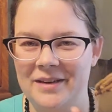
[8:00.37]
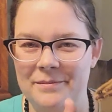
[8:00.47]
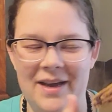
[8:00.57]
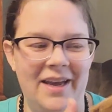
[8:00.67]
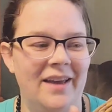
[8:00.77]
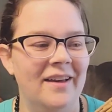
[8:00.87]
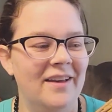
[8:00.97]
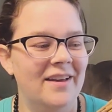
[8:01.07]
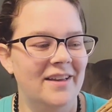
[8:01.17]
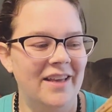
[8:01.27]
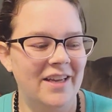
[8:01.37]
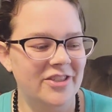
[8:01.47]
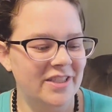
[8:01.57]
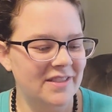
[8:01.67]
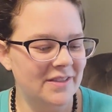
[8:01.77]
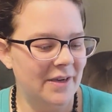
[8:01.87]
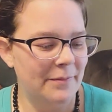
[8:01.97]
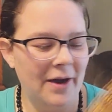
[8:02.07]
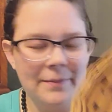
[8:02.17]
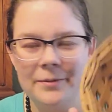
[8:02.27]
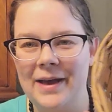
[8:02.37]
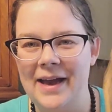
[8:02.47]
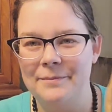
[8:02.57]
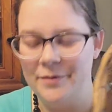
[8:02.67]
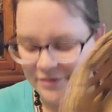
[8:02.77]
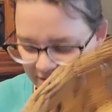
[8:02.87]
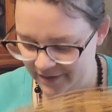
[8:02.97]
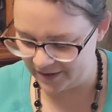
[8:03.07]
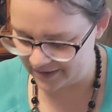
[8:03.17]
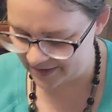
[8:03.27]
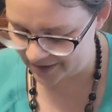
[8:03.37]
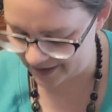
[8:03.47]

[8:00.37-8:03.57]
in my kitchen, so I probably will add most of these to